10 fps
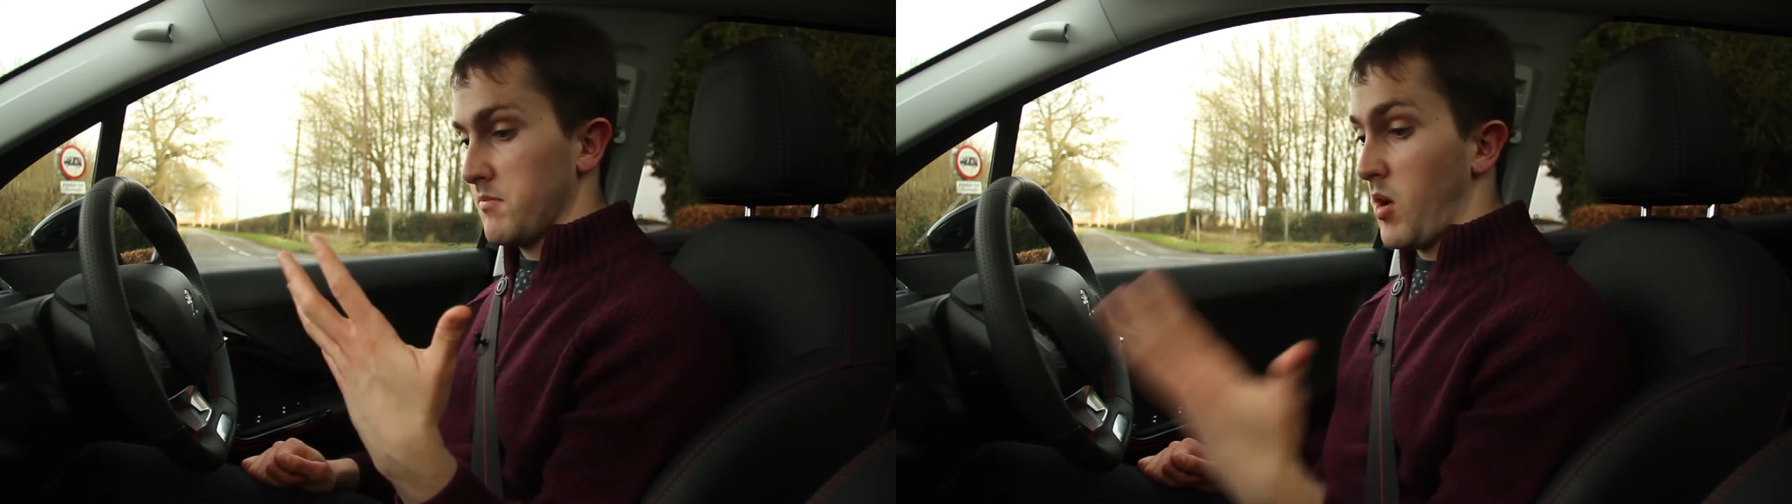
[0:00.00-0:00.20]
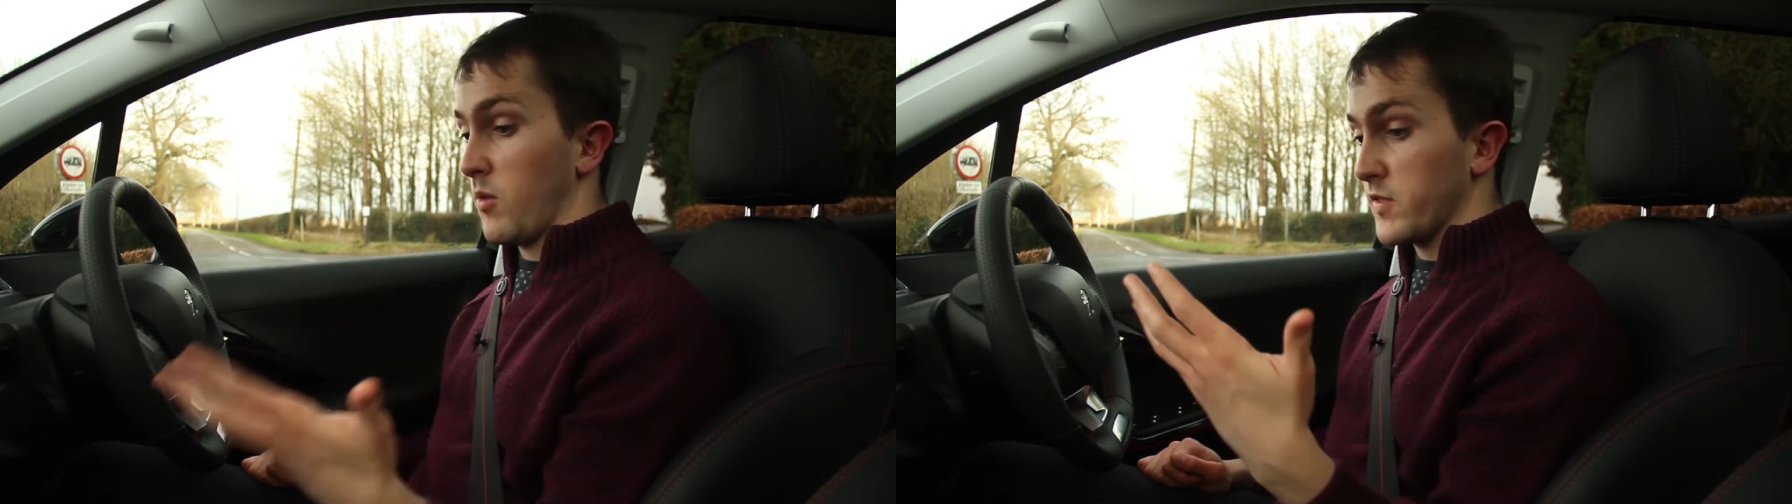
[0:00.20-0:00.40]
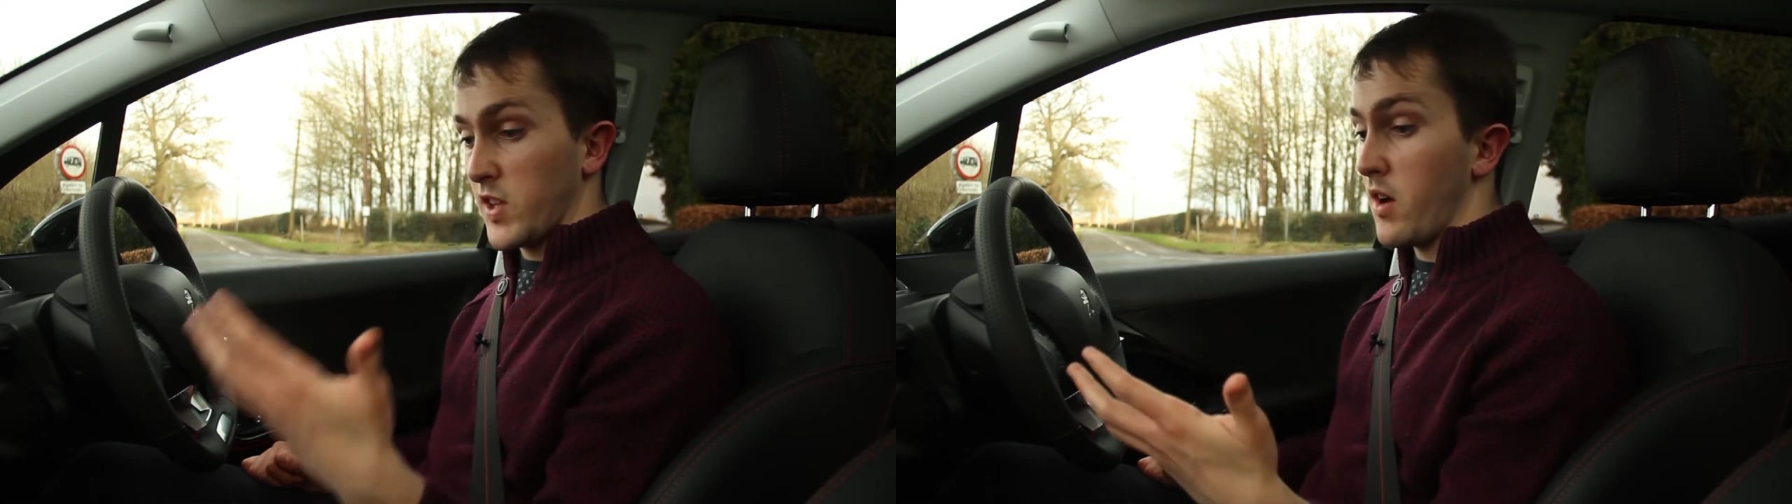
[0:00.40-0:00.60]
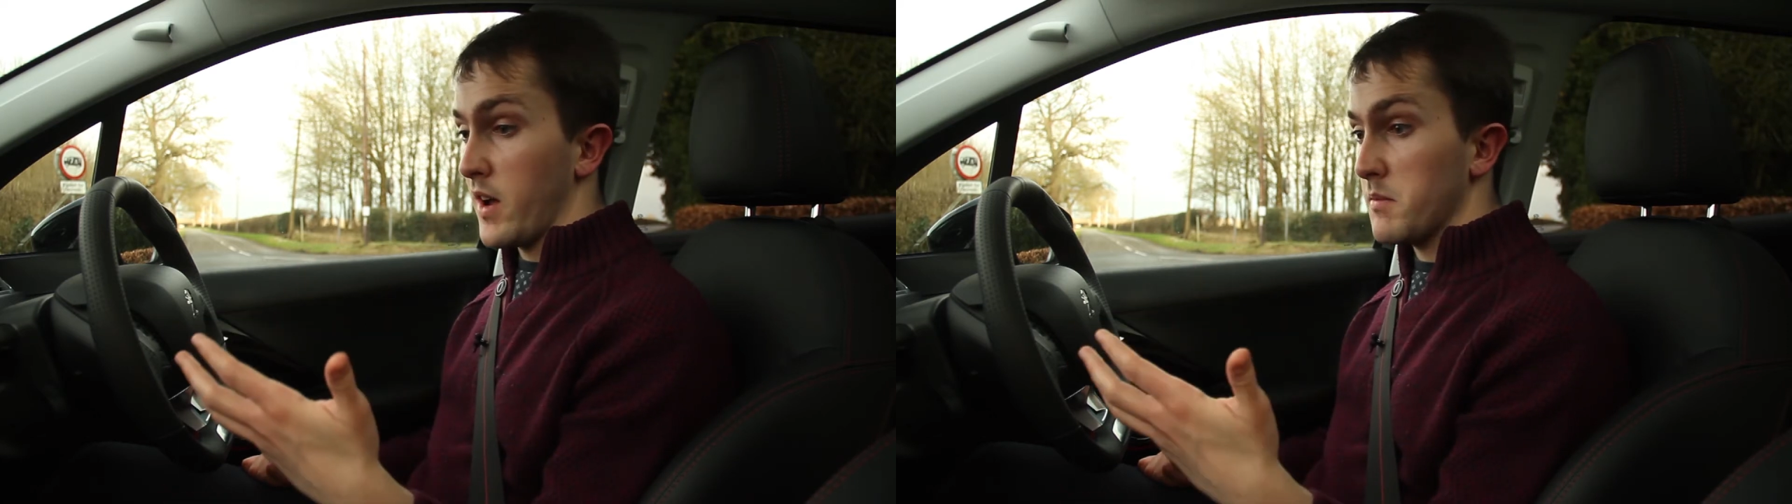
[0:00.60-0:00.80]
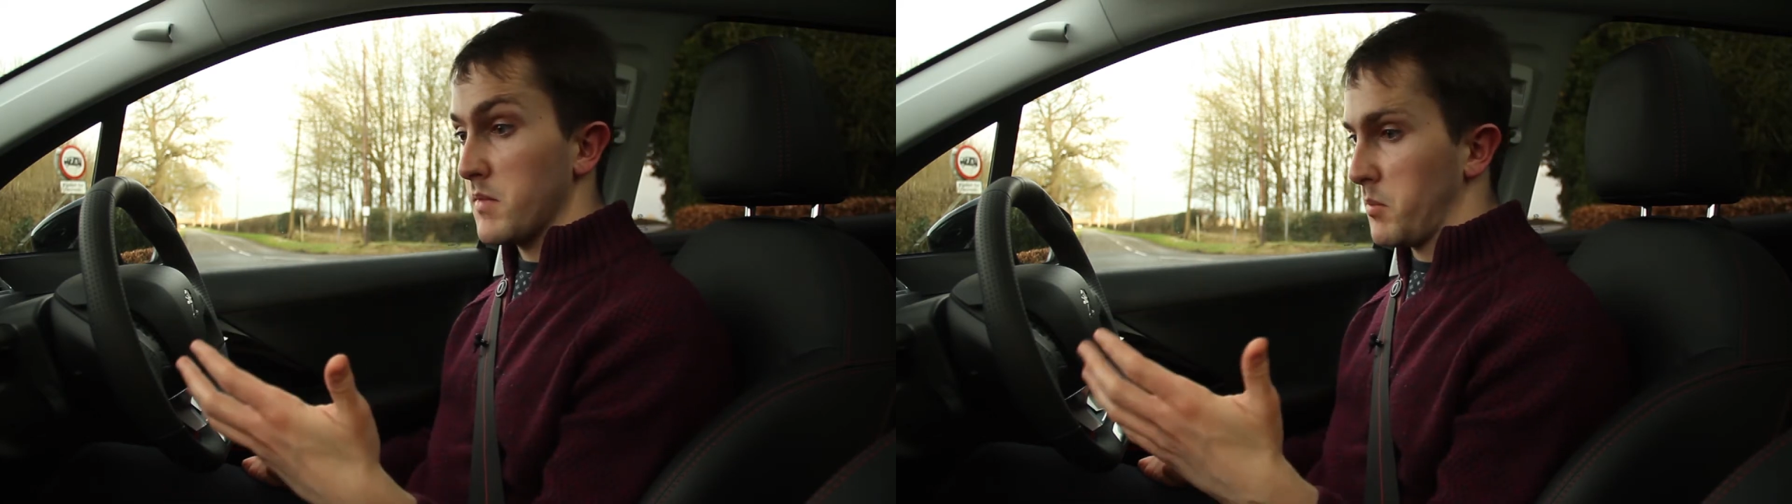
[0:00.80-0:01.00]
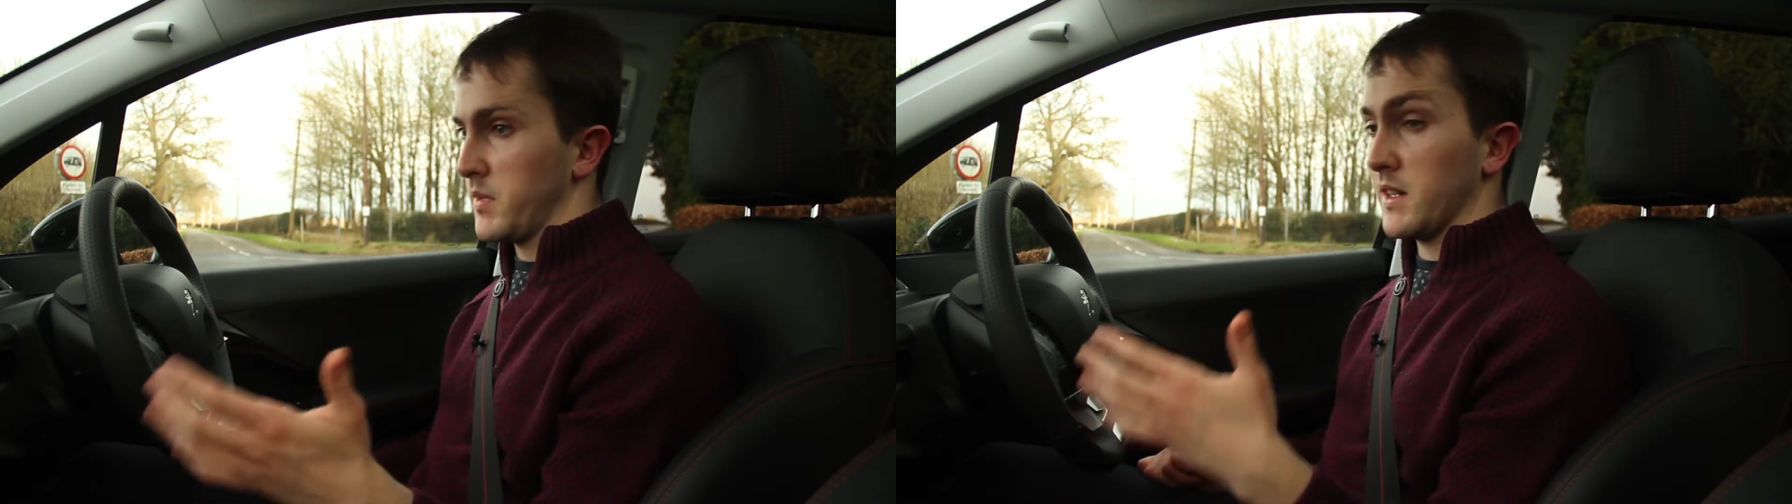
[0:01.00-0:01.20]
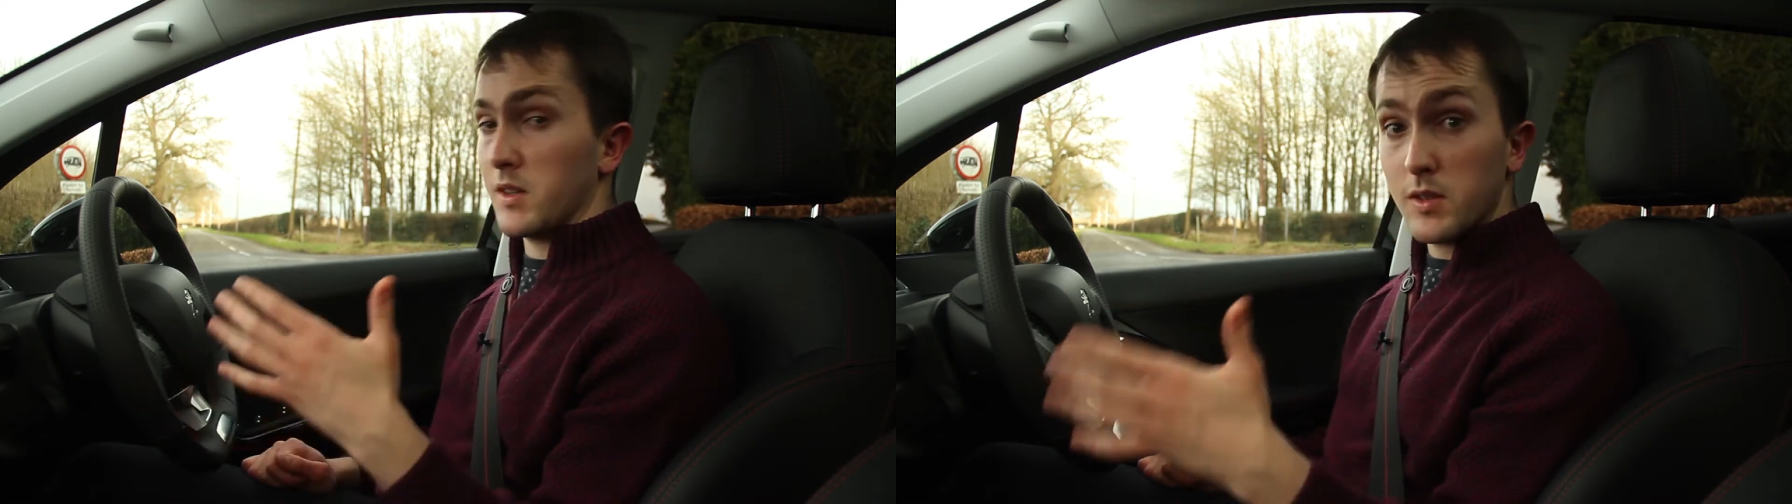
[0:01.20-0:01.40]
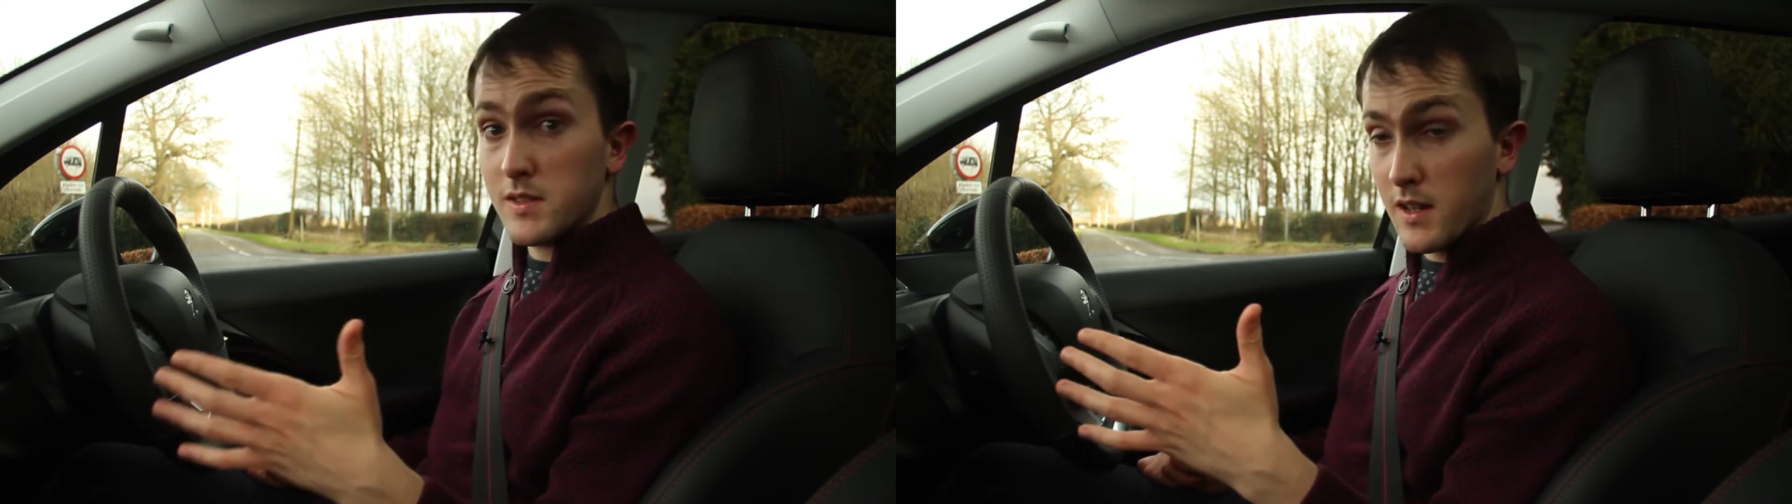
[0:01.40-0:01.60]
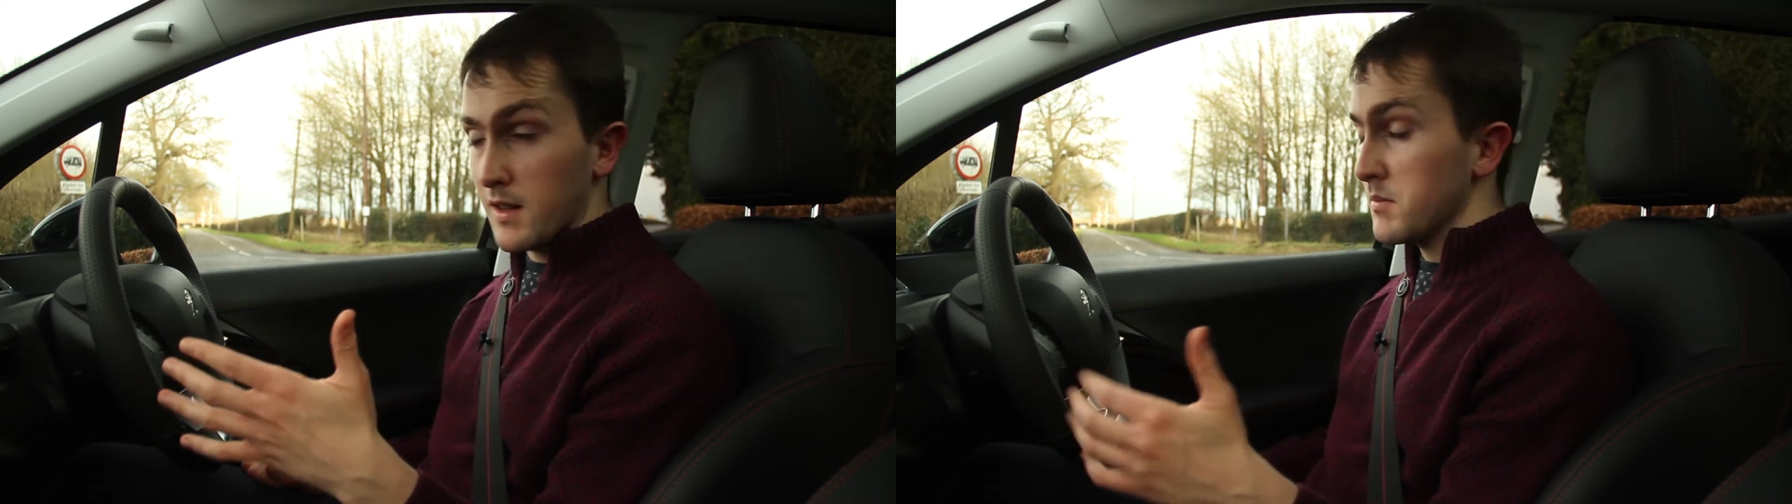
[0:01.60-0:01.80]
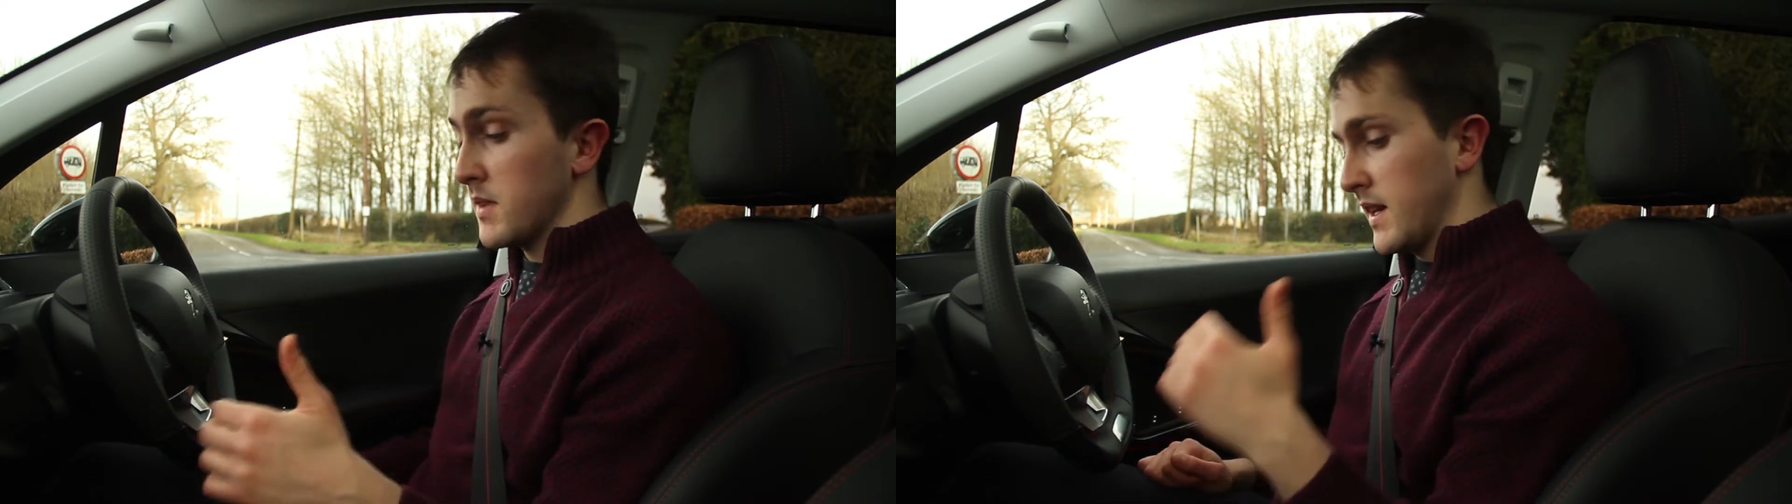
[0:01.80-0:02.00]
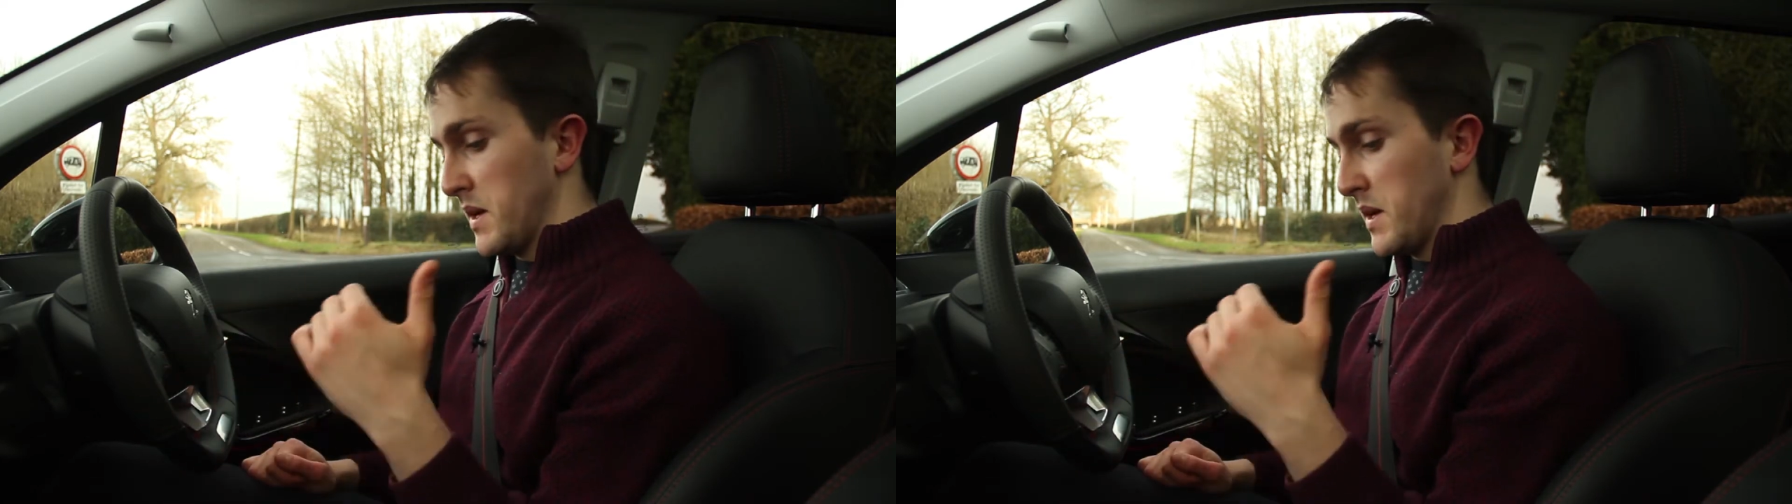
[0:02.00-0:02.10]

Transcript: on time and within good time,